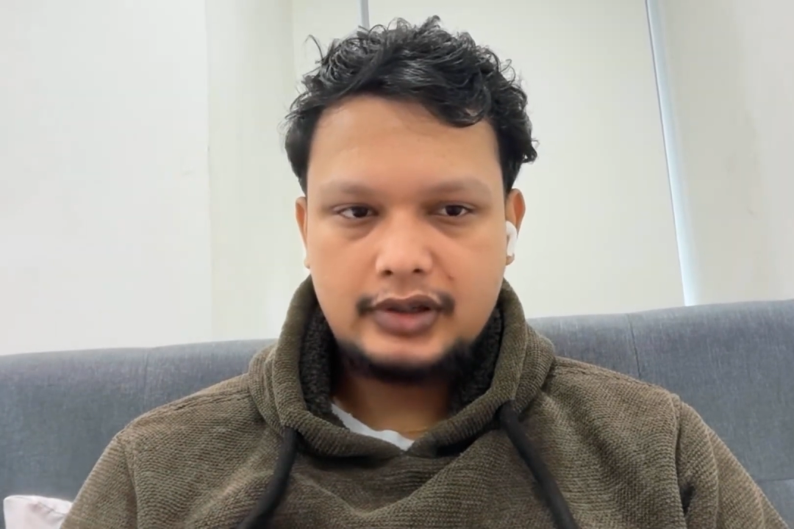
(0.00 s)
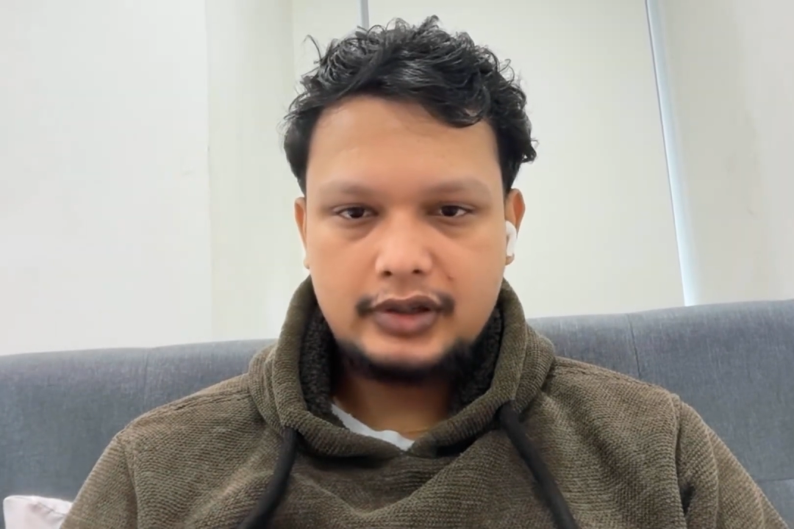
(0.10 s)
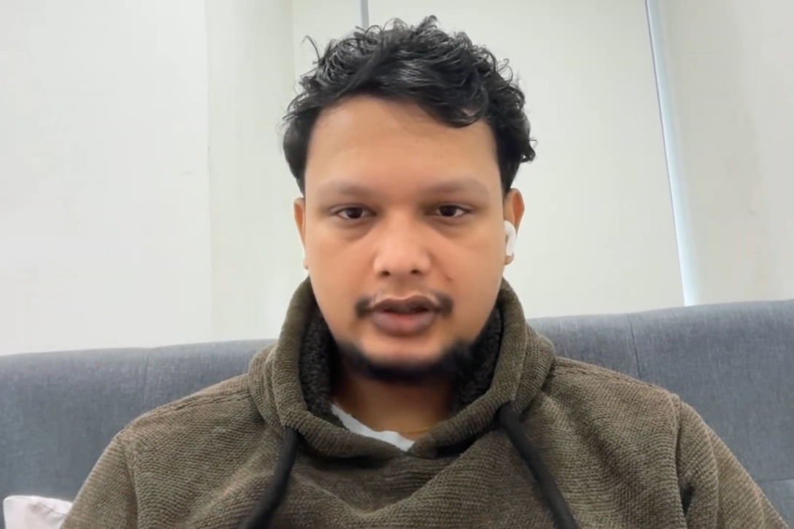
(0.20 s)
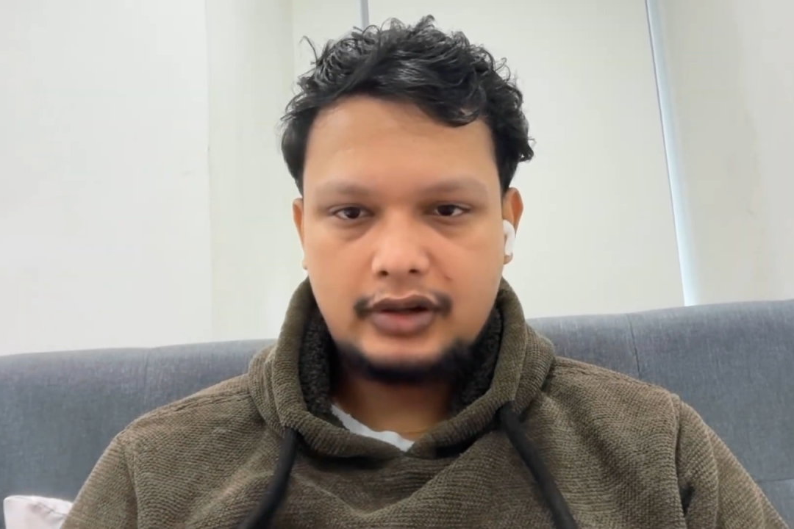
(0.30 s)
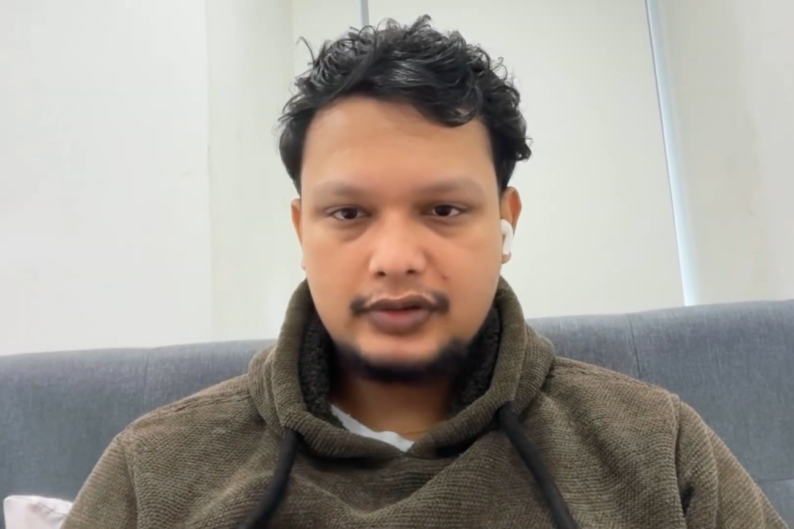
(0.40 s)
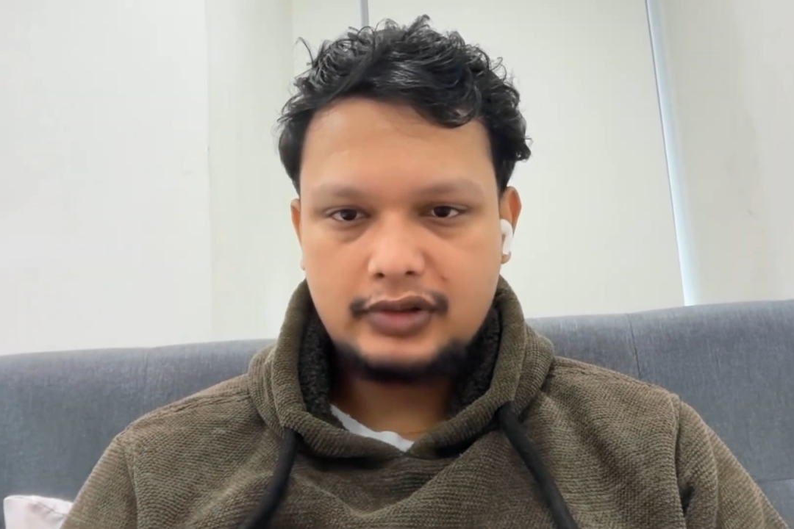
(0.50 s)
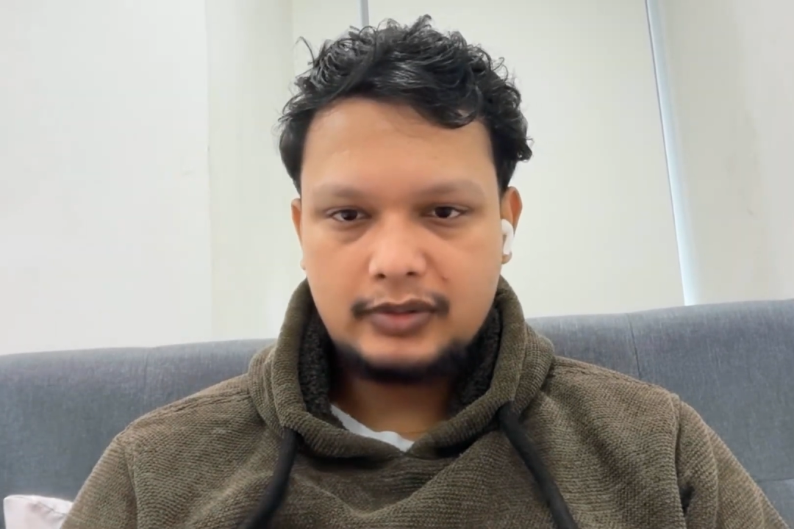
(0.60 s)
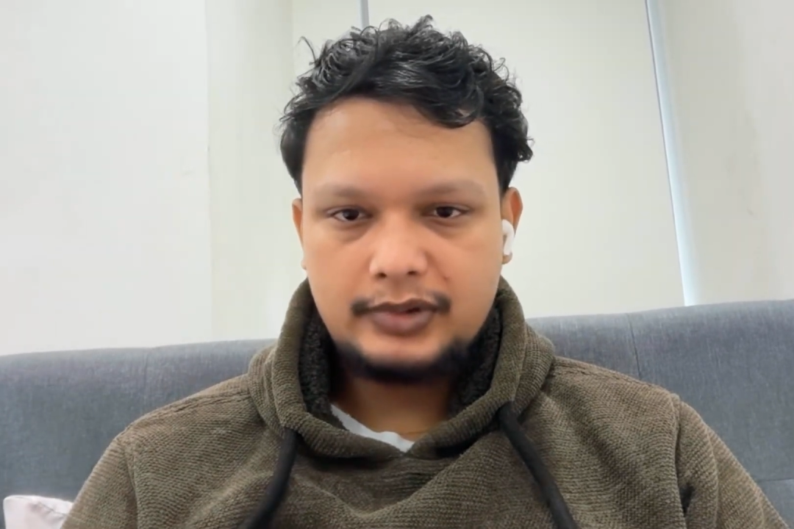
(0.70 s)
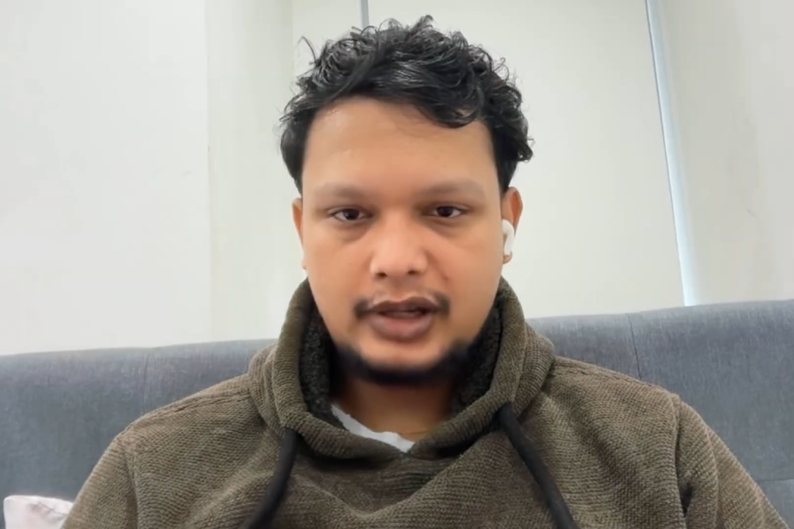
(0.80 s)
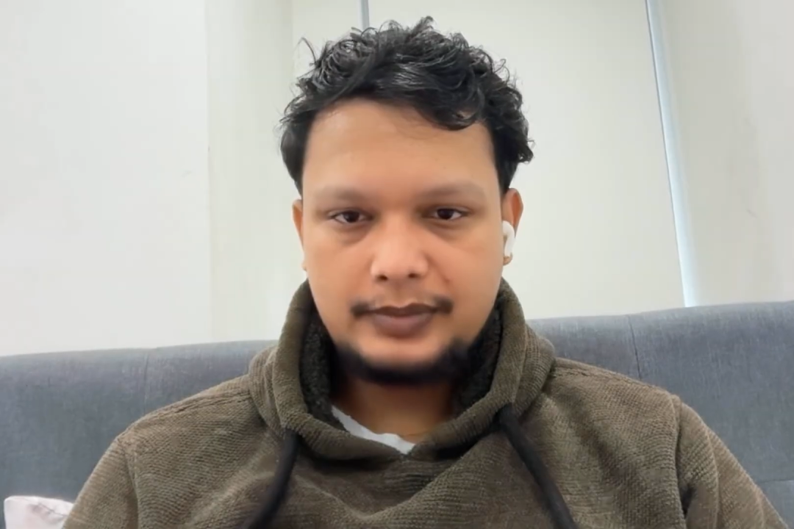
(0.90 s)
or increase
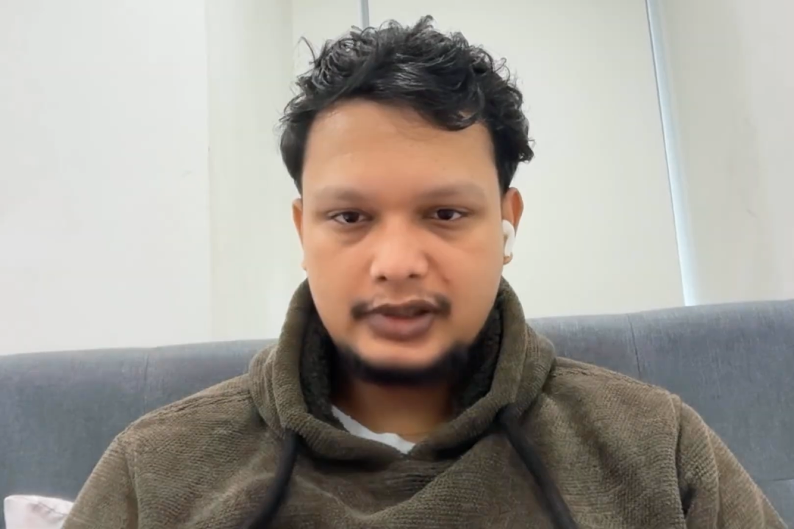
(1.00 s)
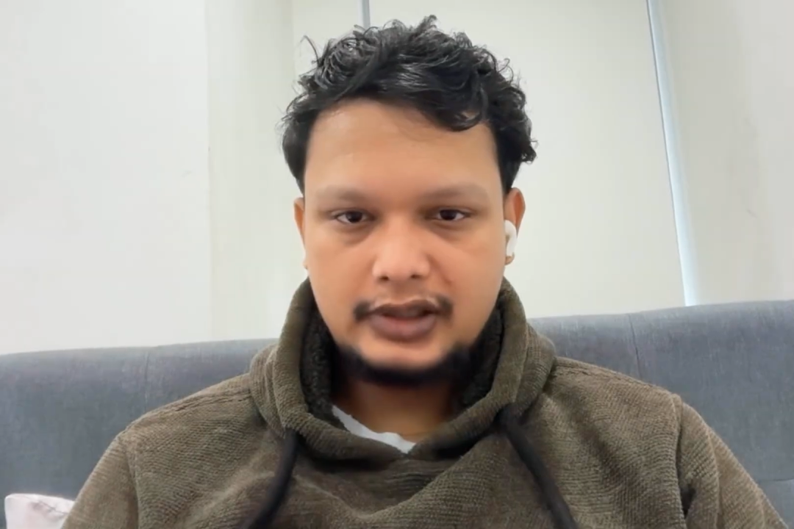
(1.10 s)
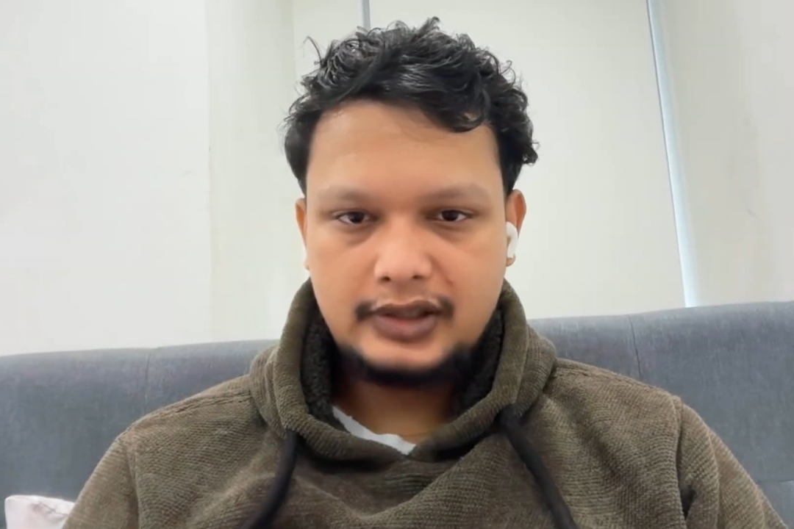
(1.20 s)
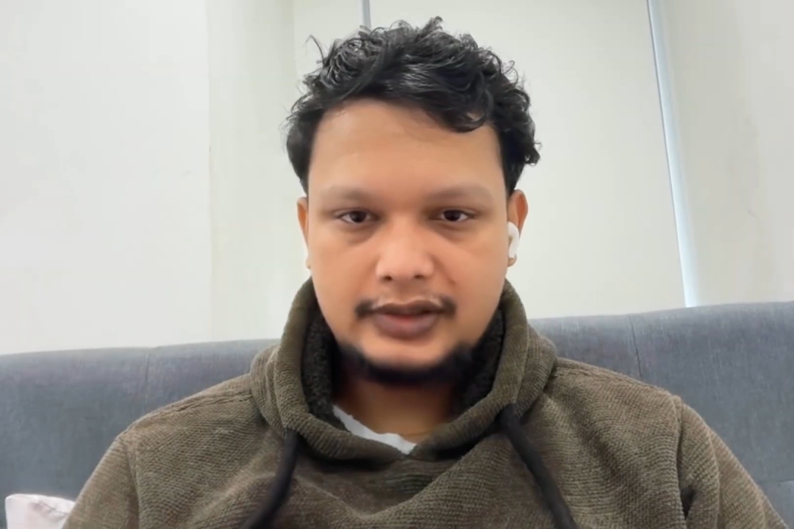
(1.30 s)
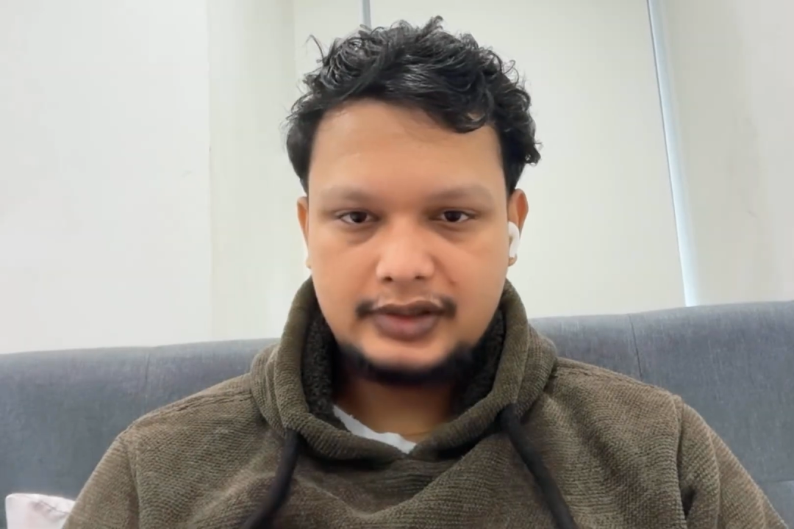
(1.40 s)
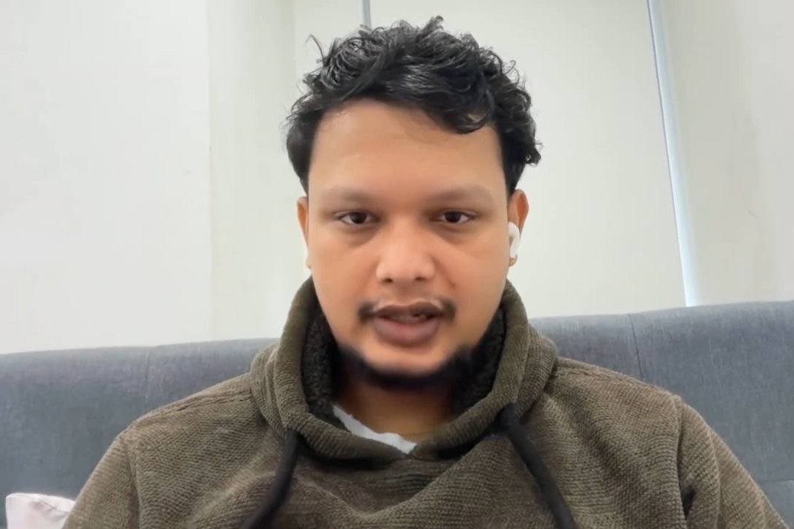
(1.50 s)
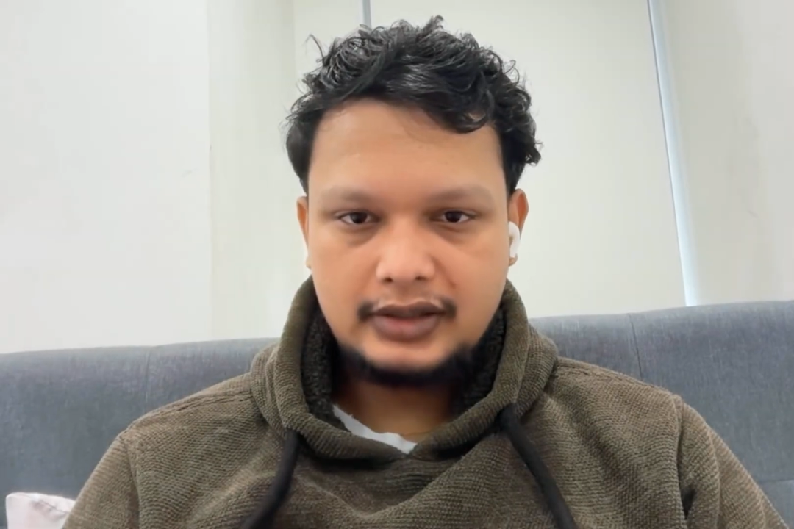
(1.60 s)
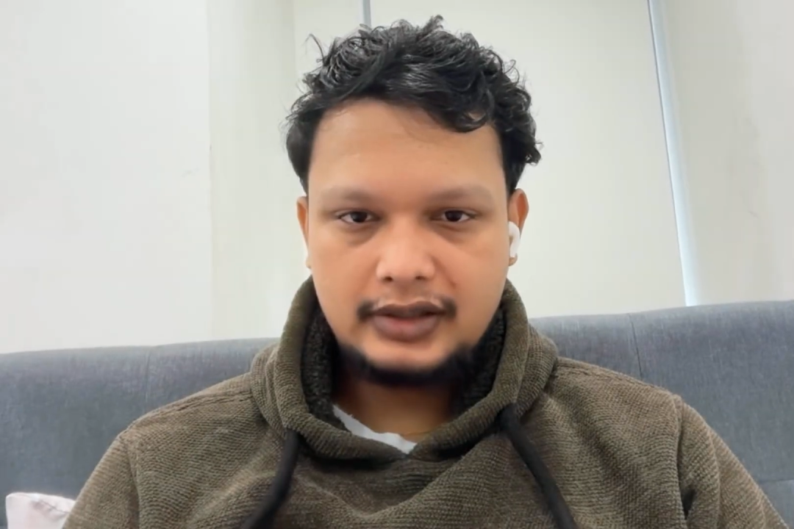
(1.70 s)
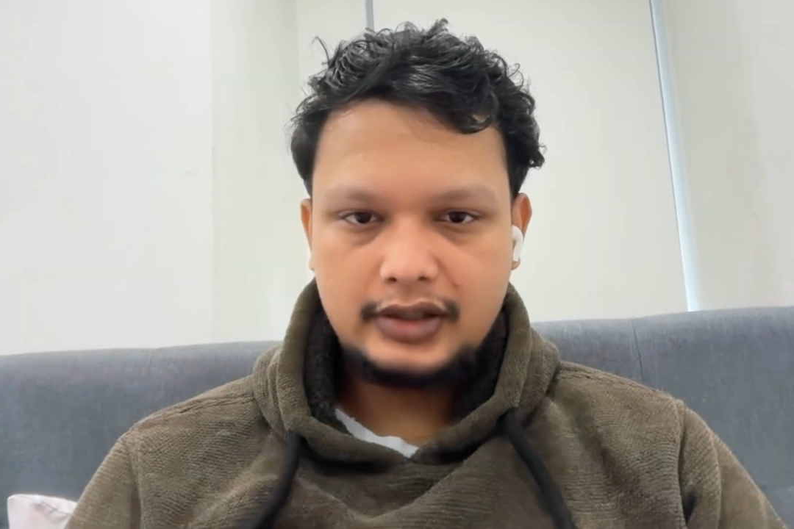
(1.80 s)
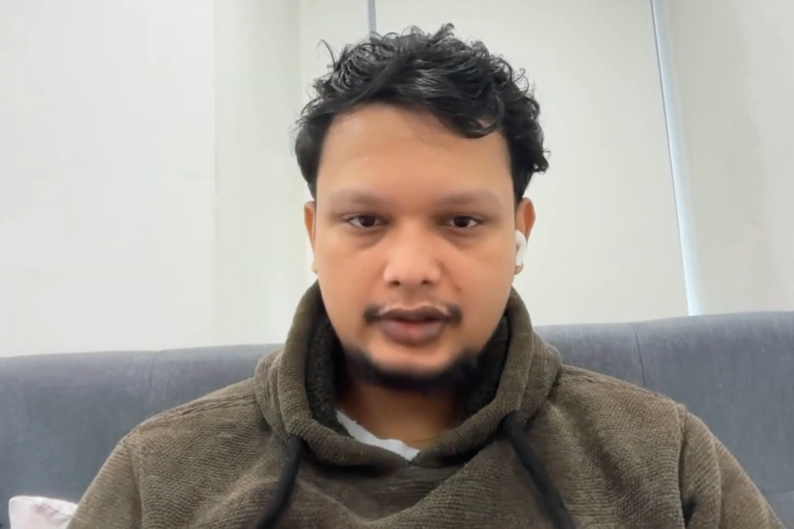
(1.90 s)
server capacity
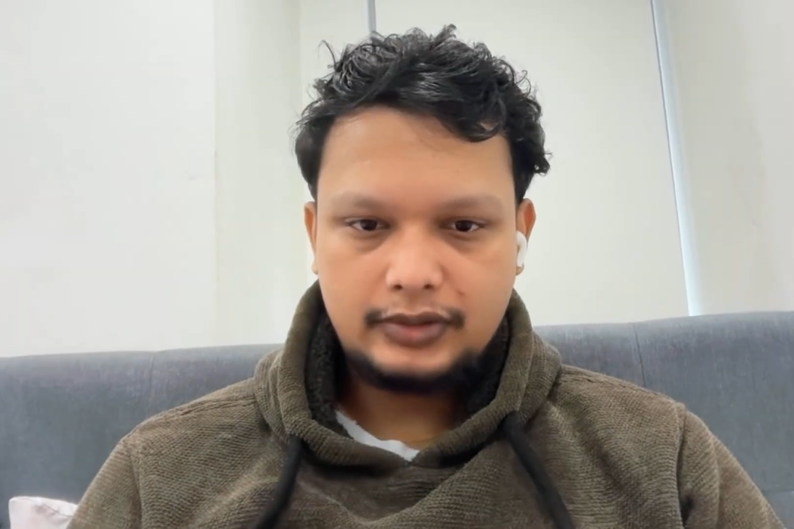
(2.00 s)
instantly